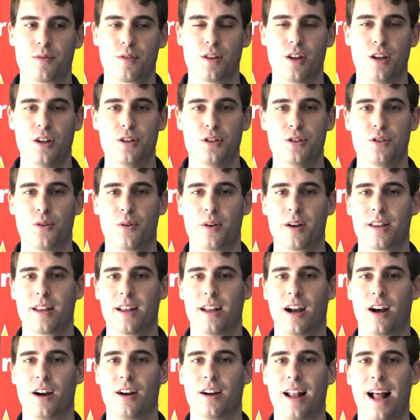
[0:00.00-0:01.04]
enjoyed
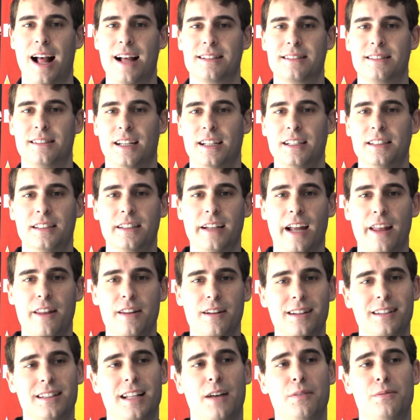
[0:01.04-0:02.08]
our last night together,
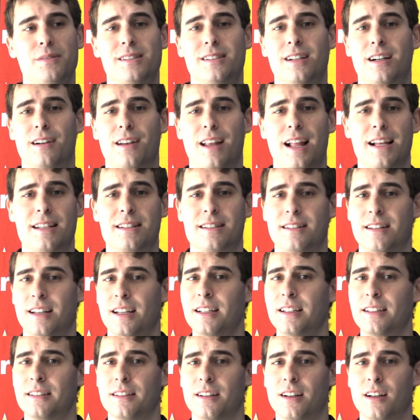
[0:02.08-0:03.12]
because that was our last
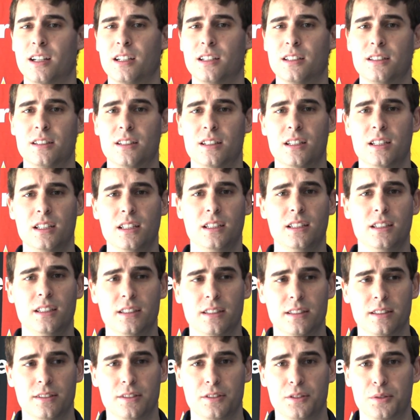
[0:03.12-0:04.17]
night on the
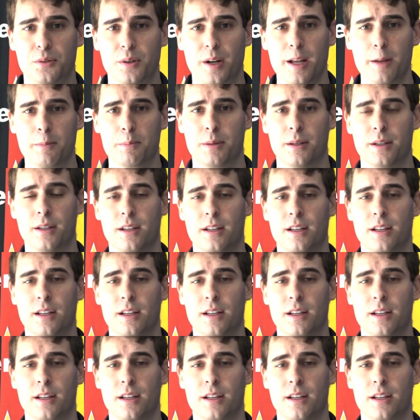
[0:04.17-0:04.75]
trip.